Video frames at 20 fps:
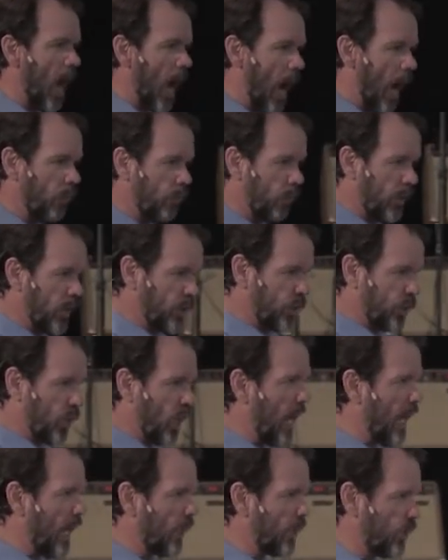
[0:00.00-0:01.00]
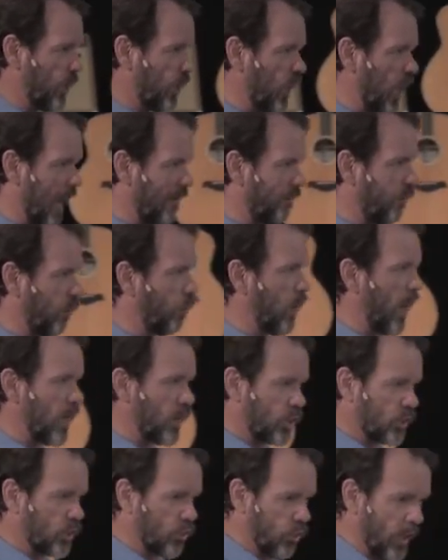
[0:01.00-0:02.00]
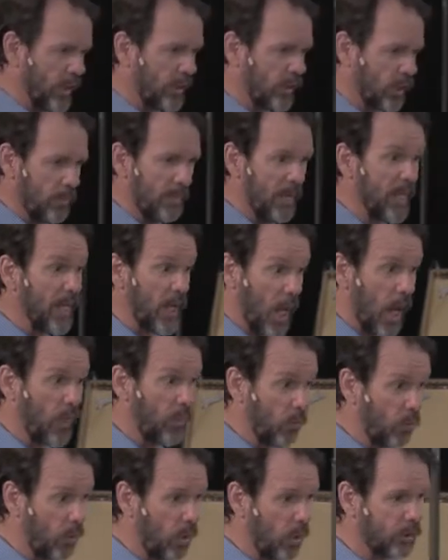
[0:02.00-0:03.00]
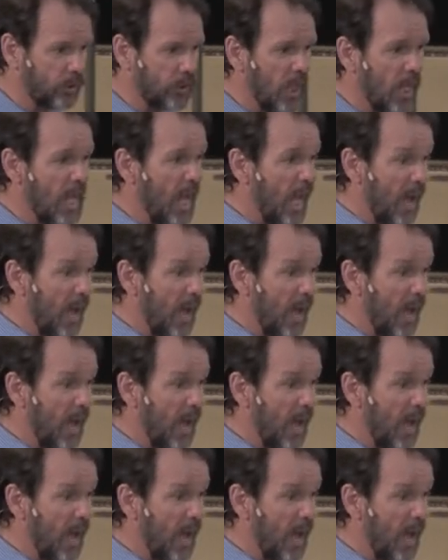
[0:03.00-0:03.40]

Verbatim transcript: I want to change in every way. Strengthen me, in other words.